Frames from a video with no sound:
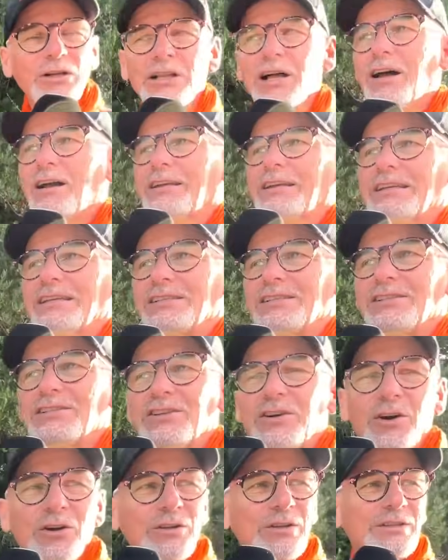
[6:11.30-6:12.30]
Clarkies in
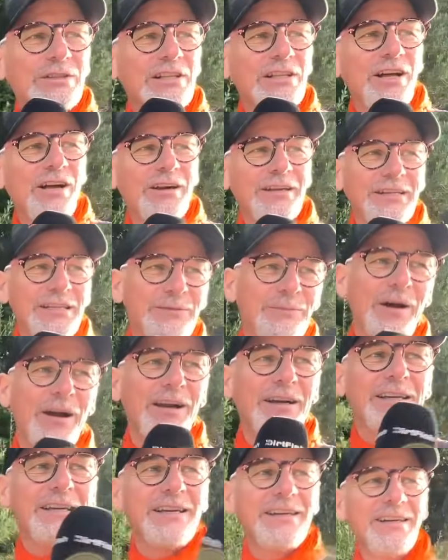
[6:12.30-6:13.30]
Scotland, Clarky
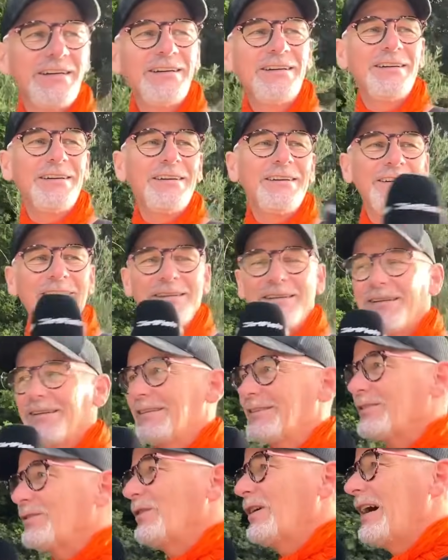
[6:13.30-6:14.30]
Sparky.
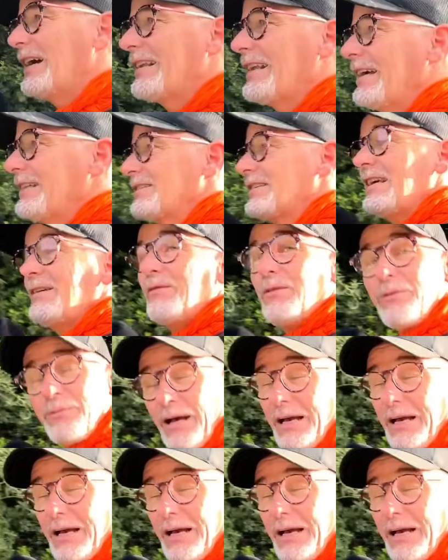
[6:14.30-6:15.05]
So, and, and same with